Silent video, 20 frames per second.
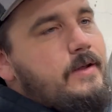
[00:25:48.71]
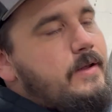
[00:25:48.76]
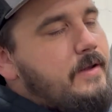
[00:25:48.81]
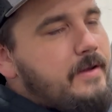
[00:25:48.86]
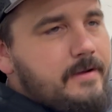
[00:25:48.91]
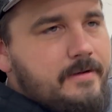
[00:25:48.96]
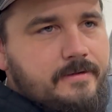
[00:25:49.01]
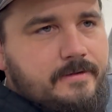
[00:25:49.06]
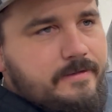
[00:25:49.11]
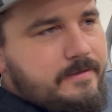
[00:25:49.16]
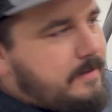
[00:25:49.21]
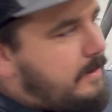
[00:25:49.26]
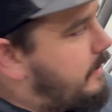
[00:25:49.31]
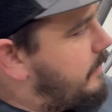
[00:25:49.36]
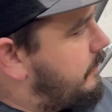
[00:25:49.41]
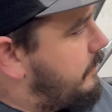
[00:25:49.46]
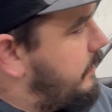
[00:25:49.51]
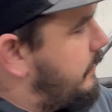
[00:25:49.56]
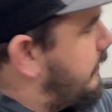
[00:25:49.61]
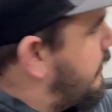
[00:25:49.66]
it's
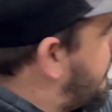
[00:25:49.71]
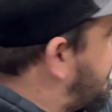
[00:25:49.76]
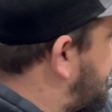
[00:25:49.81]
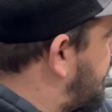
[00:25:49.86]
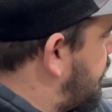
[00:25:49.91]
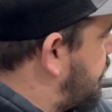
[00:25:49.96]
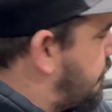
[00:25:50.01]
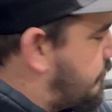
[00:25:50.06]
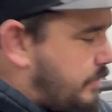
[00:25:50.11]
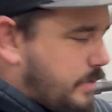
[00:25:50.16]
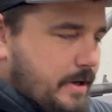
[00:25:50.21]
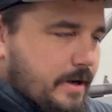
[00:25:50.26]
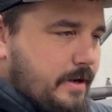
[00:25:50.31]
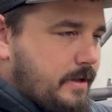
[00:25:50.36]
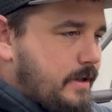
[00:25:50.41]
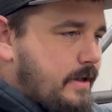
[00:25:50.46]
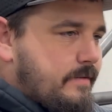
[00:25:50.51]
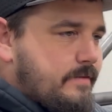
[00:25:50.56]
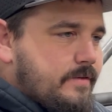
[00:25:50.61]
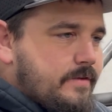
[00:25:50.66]
Saturday night, probably
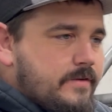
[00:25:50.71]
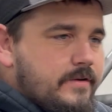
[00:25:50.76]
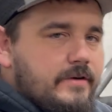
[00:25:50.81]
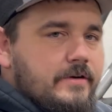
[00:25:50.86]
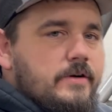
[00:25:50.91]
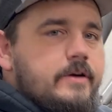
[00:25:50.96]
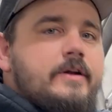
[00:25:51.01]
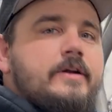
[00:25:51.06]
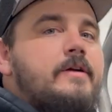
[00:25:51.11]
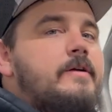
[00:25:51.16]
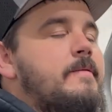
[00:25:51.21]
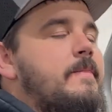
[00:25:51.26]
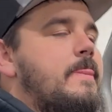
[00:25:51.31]
11:30,